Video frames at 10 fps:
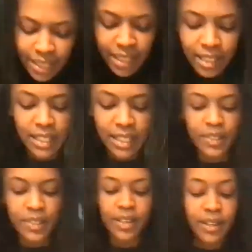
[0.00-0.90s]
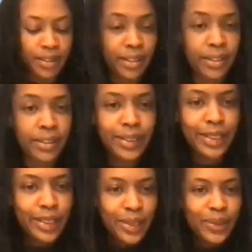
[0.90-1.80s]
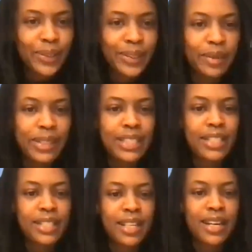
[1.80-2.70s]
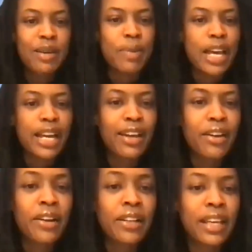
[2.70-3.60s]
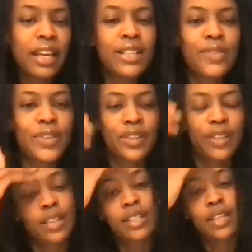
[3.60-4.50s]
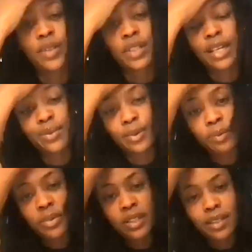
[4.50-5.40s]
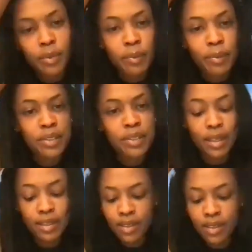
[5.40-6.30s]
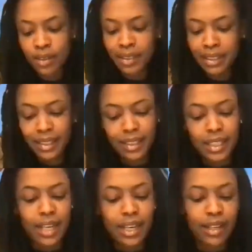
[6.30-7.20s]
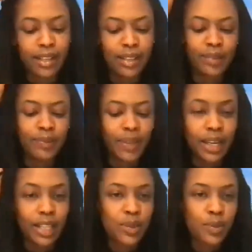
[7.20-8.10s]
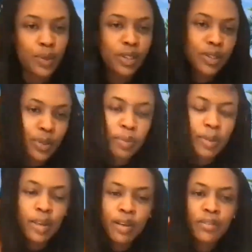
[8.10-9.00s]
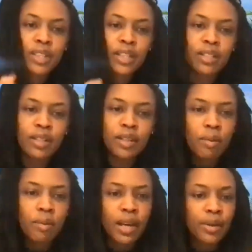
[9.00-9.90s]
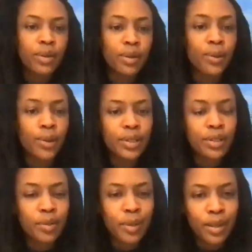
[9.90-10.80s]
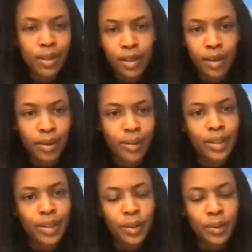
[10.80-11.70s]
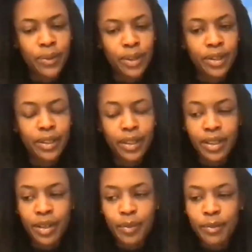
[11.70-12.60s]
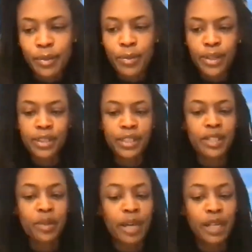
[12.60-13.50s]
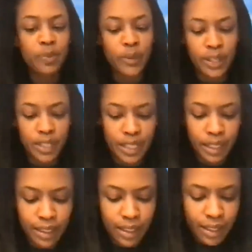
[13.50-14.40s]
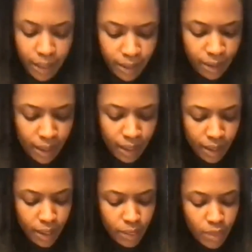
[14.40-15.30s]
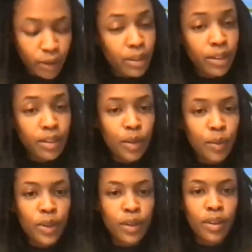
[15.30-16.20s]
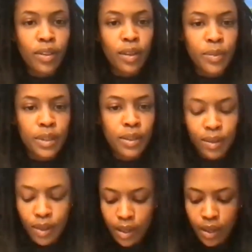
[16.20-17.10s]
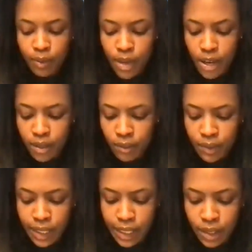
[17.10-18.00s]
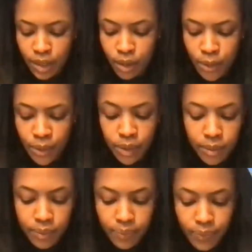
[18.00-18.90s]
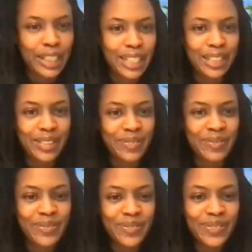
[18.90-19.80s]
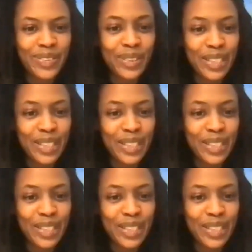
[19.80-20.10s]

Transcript: and Derrais Carter, who are going to be teaching our Black Err/Or class for Cassandra Classrooms this upcoming semester. Um, and I just wanted to sort of be in conversation about the course and about their work, their upcoming projects, their past projects, and thoughts on some of the themes and um, content related to the course. Um, you want to